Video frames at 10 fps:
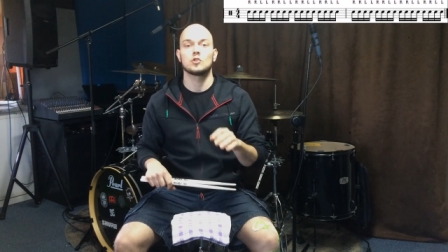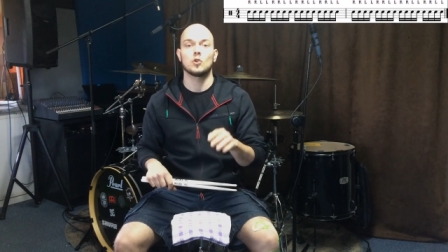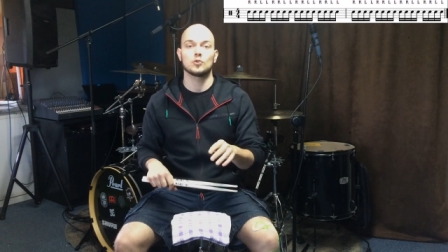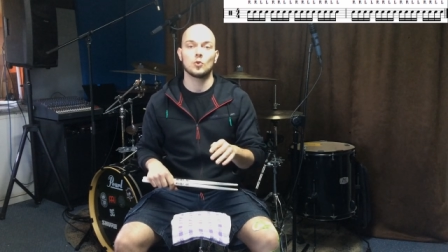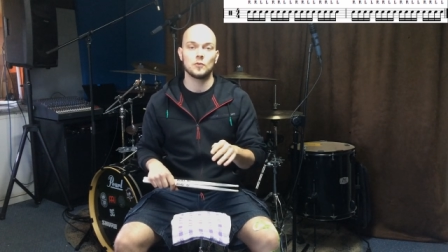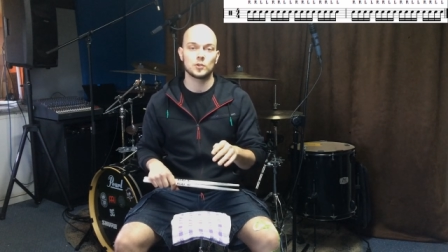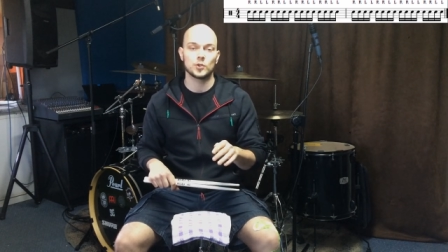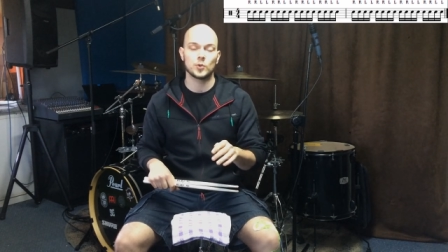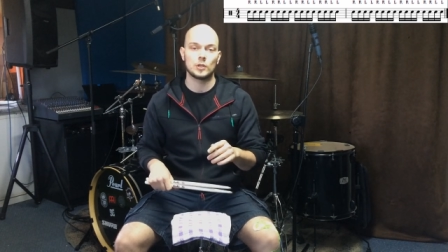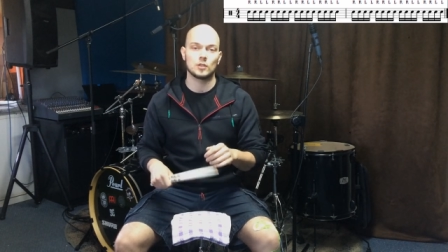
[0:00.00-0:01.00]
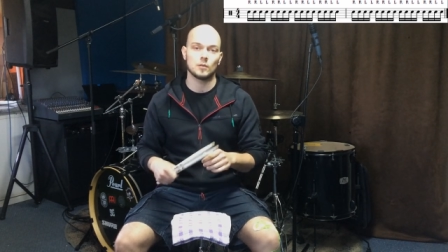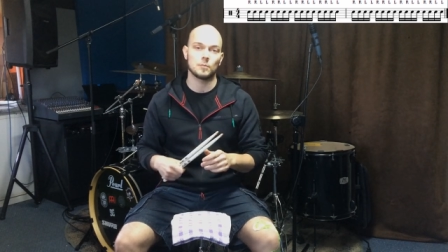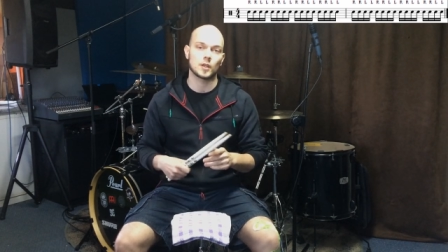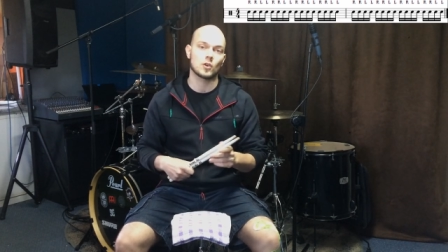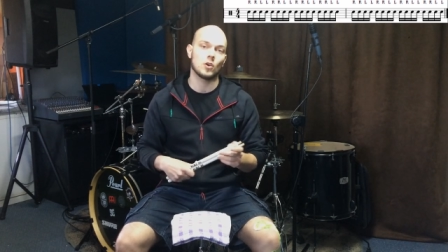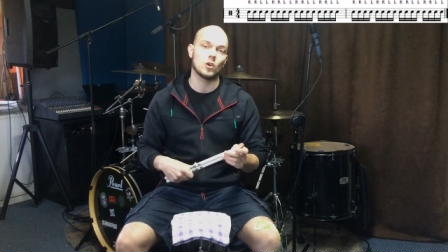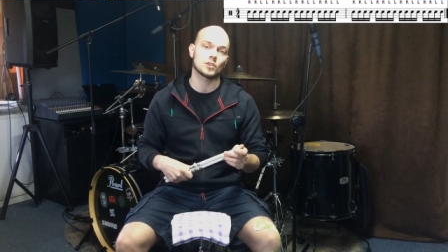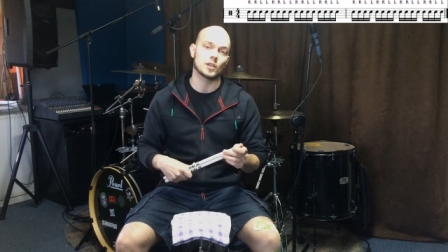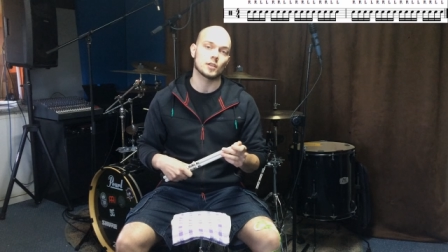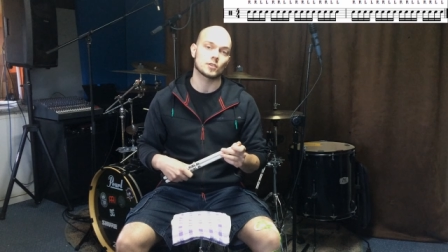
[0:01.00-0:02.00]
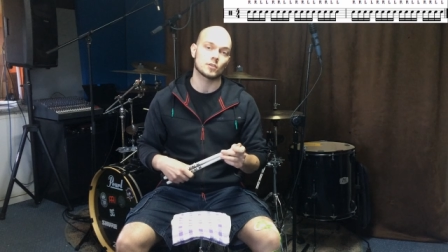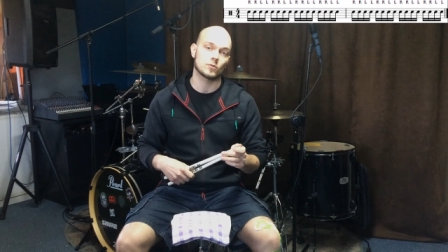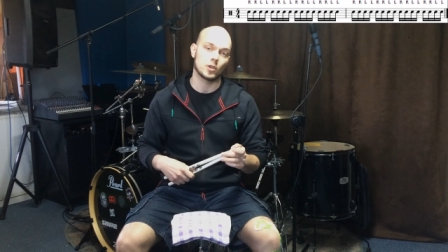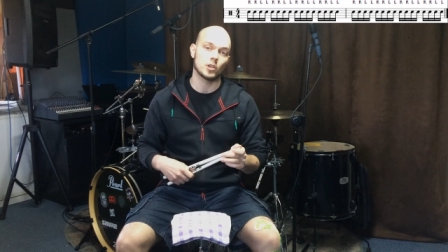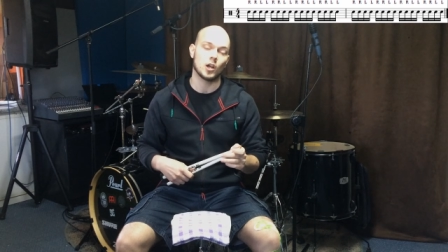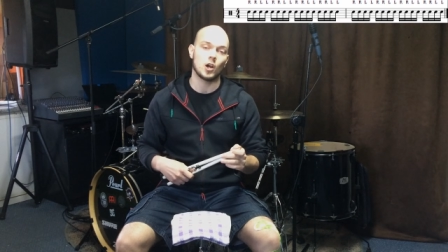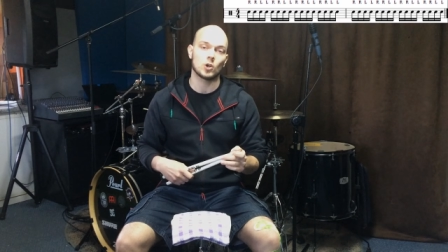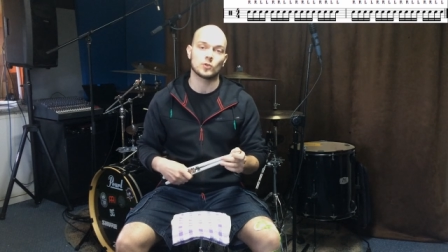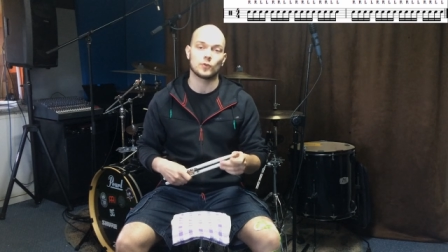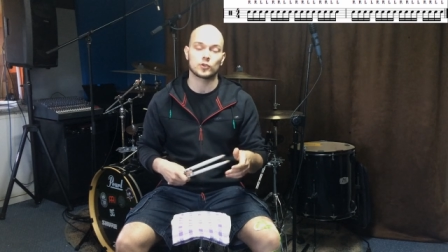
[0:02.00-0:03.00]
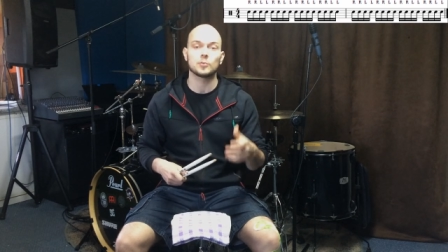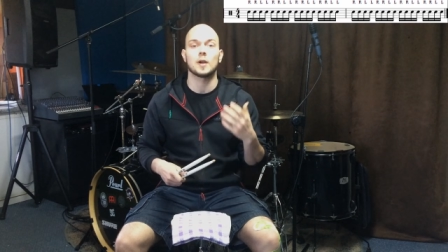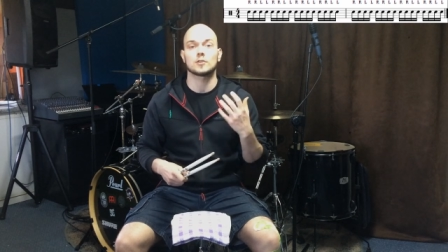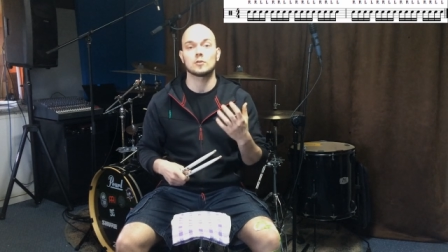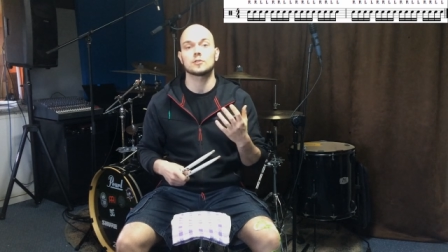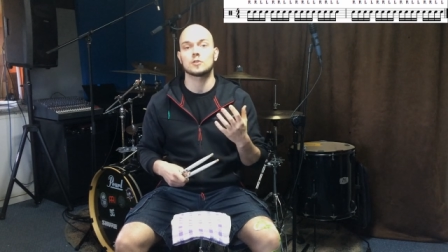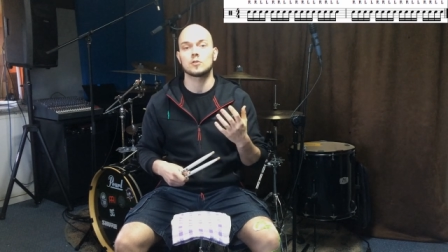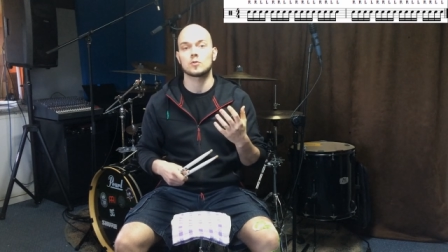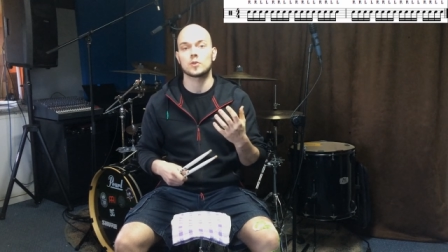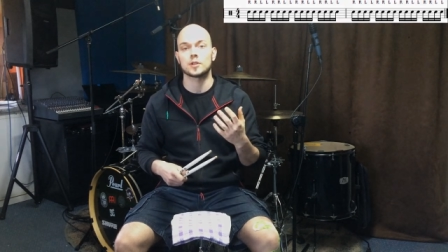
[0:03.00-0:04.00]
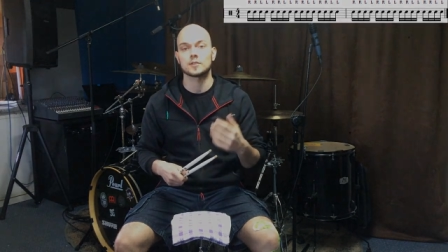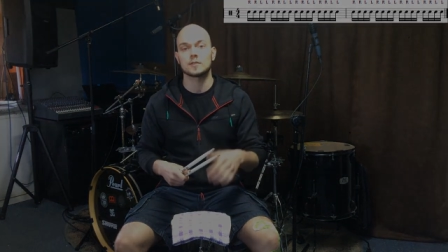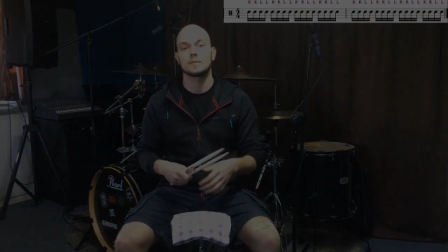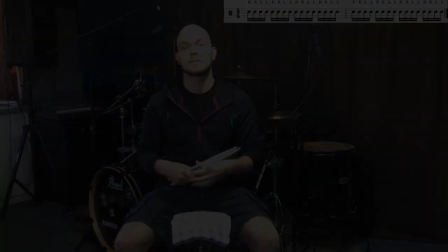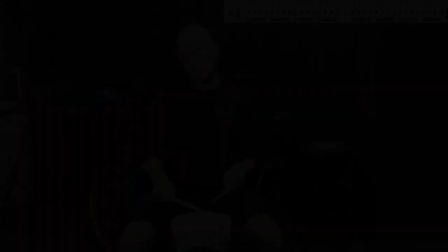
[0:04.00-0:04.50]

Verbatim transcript: Don't overdo it because it's really hard for the muscles in your wrists.